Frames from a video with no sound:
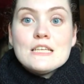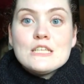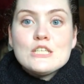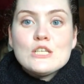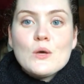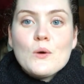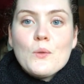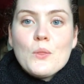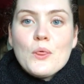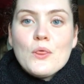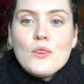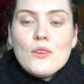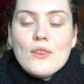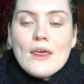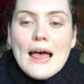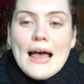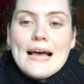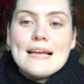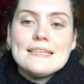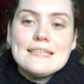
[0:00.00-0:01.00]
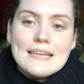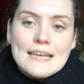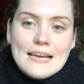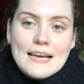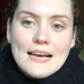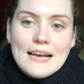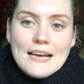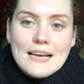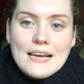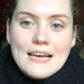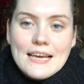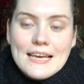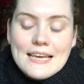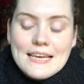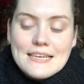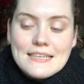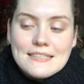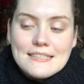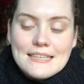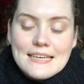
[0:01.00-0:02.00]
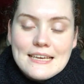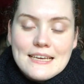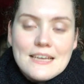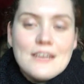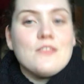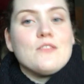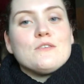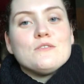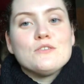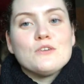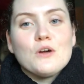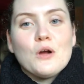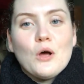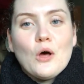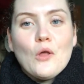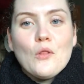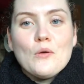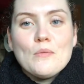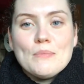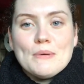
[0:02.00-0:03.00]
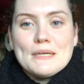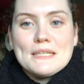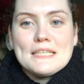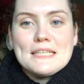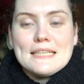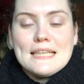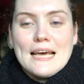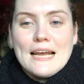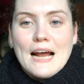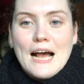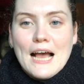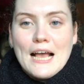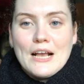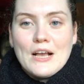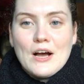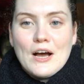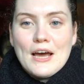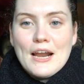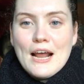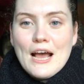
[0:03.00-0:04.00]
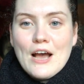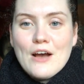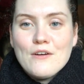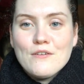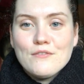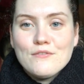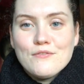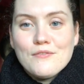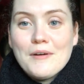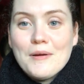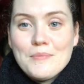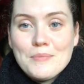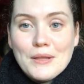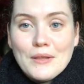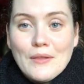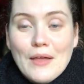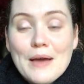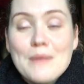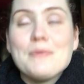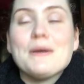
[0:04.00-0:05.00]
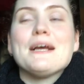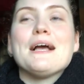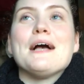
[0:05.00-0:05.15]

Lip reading: So that is it. Those are all the books that I got out from the library.